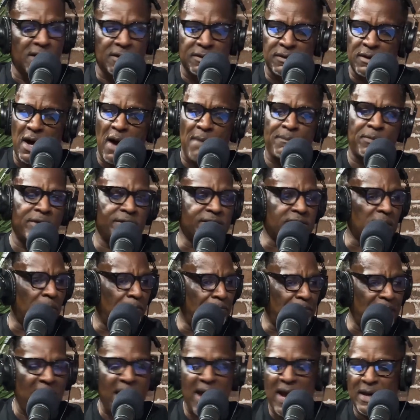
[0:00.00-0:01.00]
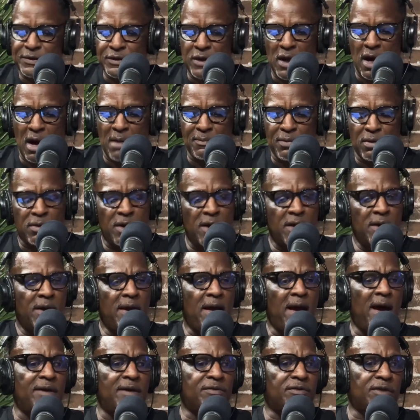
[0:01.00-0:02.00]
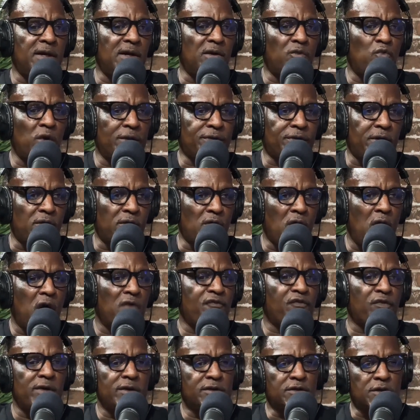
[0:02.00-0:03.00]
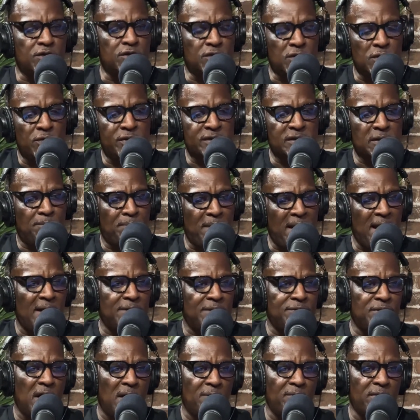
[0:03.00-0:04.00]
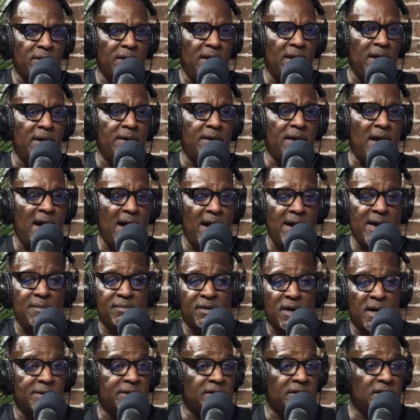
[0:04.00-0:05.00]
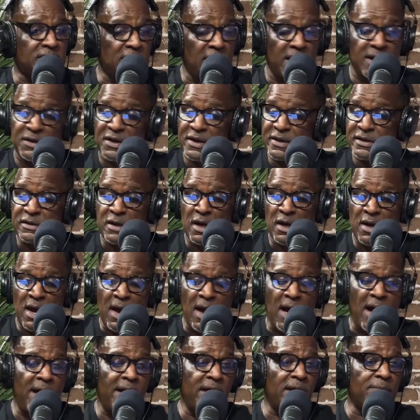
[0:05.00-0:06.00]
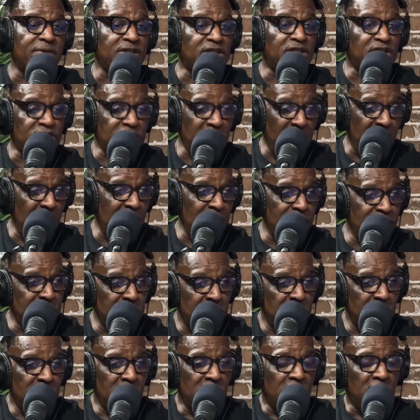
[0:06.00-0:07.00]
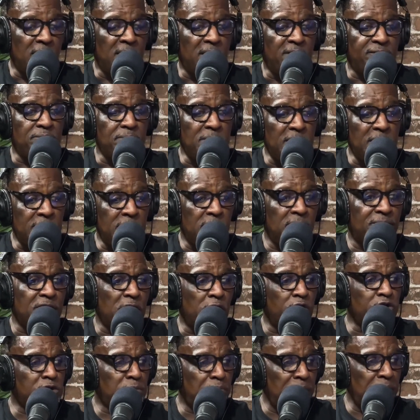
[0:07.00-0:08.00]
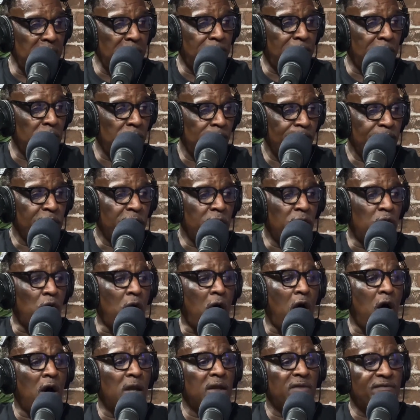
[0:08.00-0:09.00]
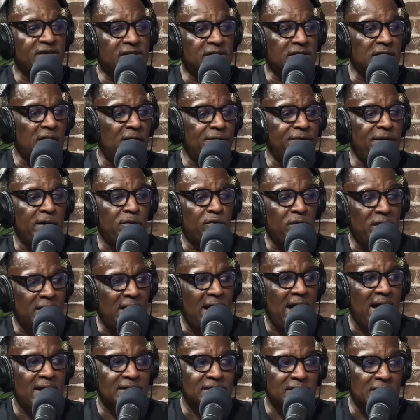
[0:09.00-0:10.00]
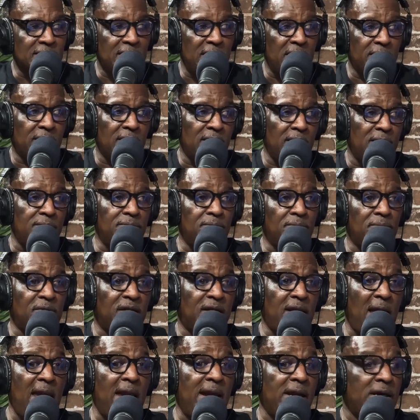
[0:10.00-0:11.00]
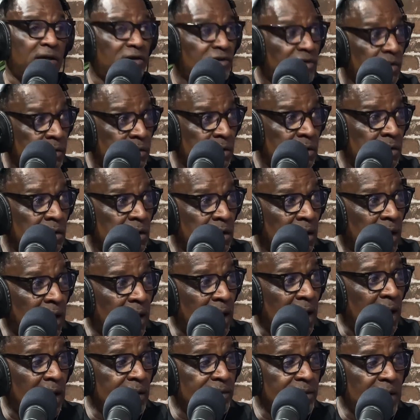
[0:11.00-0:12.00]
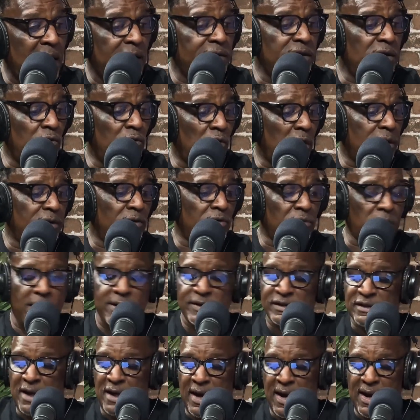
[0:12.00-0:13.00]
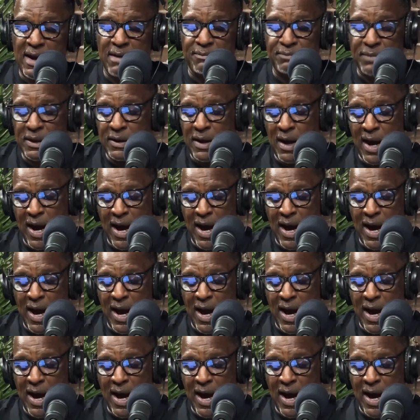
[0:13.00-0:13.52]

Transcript: number is a bad number. I think what they're offering to do is a bad number. And I am going to say this. I am ashamed of many of those people who all of a sudden they realizing they're getting ganked. And now you want to raise your hand. But